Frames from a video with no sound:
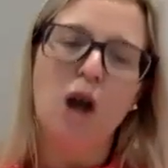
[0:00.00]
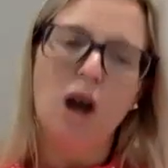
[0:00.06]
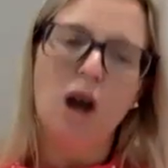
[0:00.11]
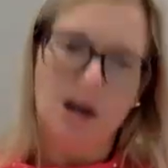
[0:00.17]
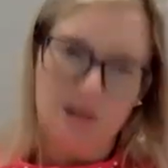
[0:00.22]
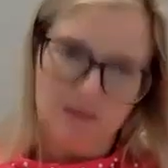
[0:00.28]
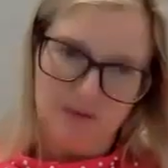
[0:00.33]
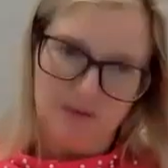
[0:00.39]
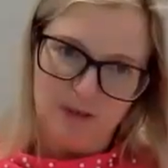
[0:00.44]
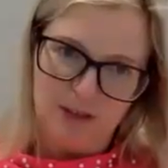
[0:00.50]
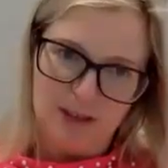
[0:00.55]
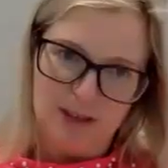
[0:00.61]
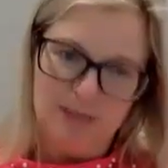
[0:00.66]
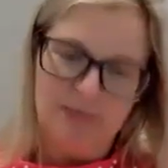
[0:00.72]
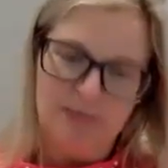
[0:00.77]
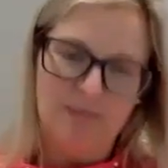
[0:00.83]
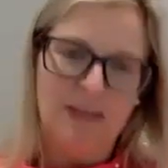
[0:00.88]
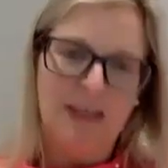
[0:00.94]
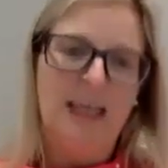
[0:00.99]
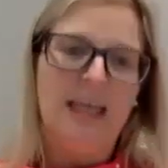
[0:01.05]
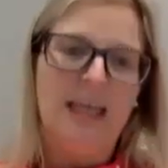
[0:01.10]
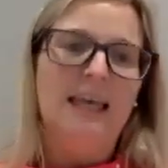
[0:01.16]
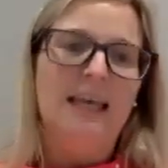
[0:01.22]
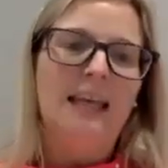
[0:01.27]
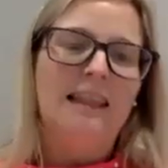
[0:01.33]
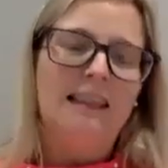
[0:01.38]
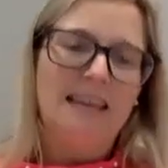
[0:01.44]
so harmful,
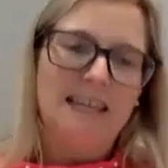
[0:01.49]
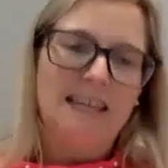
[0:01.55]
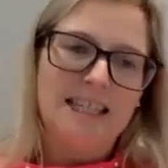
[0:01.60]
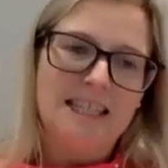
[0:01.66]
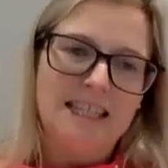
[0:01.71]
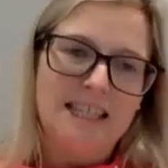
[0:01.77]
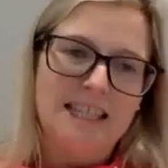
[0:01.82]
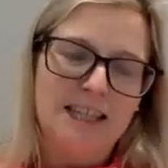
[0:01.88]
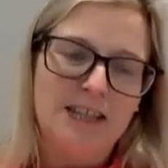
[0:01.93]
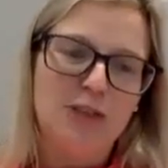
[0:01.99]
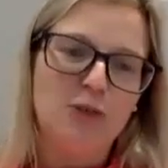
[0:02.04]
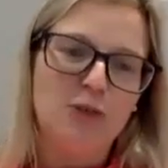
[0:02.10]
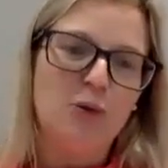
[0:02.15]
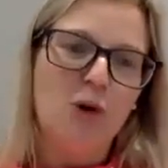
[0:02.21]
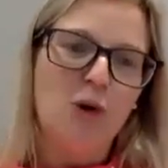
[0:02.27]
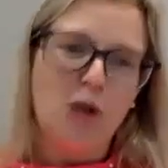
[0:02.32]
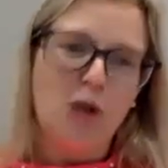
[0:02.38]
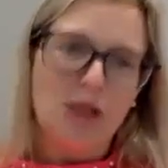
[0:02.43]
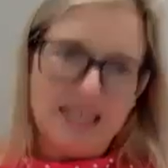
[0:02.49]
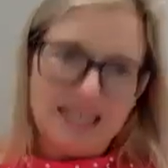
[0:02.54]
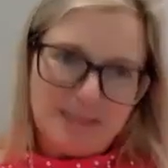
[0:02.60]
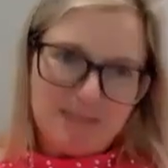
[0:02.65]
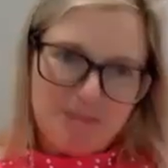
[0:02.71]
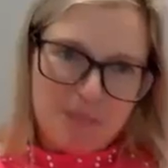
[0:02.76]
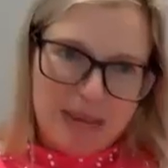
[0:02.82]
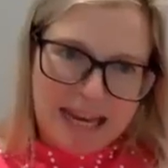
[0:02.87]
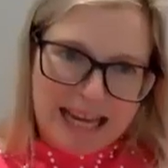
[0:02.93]
that all this
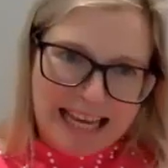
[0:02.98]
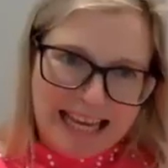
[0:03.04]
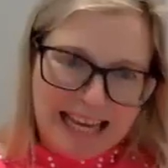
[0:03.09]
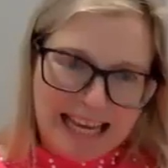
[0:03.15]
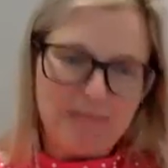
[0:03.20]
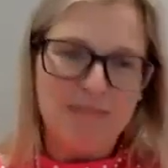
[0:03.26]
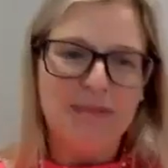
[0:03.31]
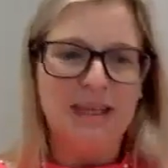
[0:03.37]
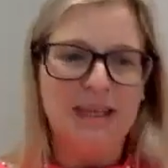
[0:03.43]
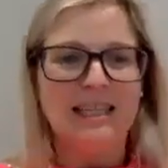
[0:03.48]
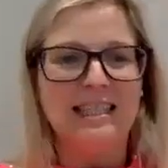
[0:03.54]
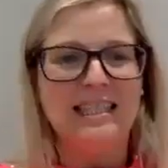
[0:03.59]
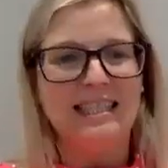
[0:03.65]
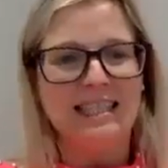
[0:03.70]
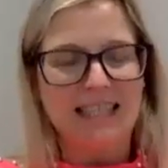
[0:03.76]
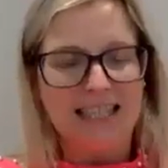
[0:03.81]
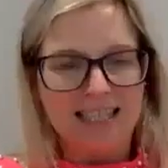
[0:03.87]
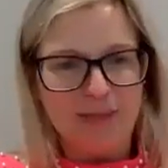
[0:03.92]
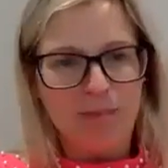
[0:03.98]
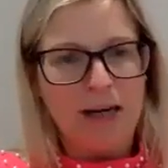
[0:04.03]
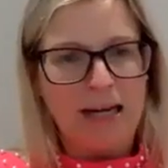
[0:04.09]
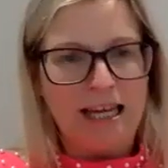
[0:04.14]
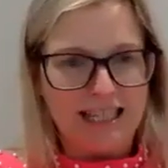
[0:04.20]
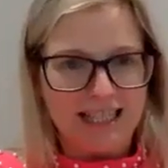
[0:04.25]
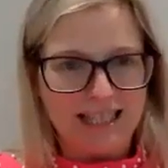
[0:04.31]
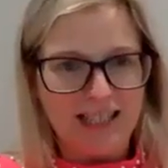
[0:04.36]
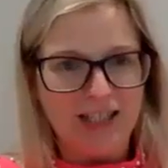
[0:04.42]
blame is
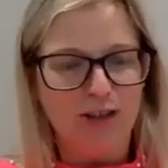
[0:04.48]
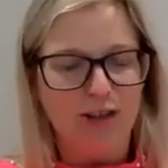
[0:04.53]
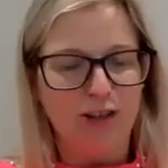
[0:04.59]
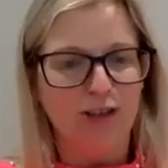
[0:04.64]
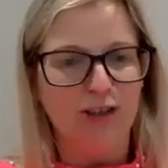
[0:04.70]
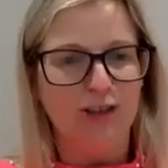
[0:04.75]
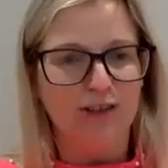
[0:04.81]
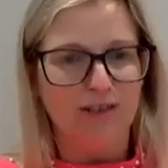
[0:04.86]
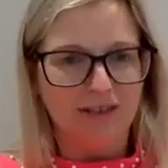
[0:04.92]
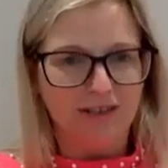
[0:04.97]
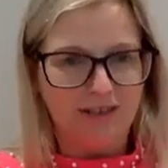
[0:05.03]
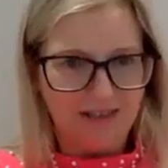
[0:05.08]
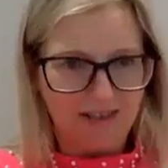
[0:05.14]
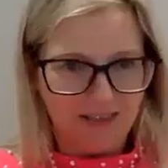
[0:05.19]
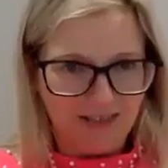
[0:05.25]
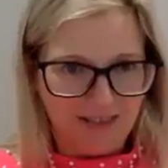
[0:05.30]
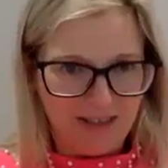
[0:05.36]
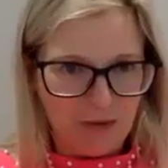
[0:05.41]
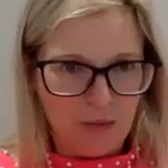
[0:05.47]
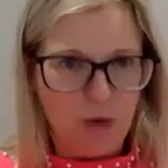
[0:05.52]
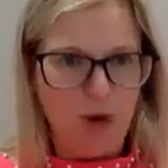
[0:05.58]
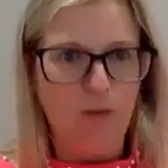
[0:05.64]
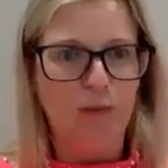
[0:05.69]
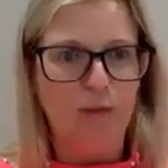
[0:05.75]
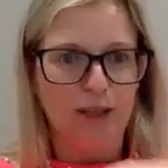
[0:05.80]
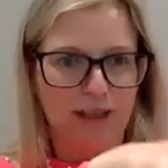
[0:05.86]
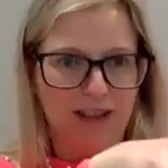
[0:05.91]
placed on the
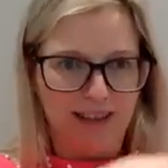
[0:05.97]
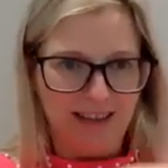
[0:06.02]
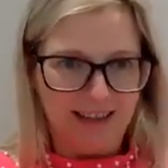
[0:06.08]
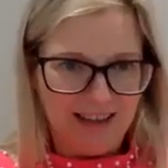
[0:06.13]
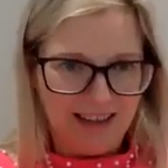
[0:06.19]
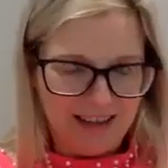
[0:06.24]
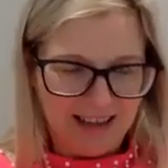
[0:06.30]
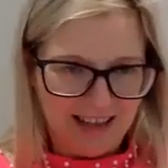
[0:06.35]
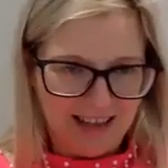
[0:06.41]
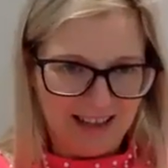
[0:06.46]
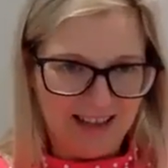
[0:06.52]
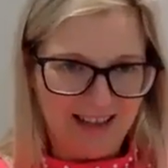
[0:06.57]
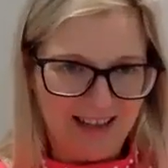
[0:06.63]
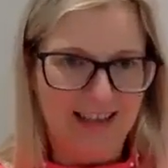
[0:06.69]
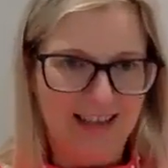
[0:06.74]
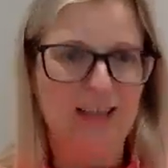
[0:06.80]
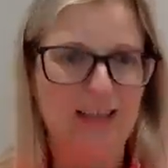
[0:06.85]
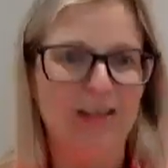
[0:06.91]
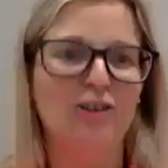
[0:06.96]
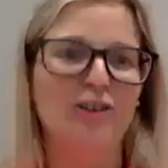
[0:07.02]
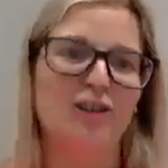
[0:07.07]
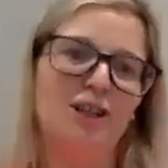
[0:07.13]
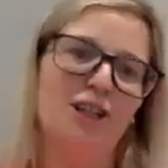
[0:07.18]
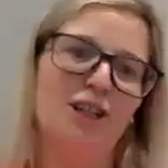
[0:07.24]
woman and the young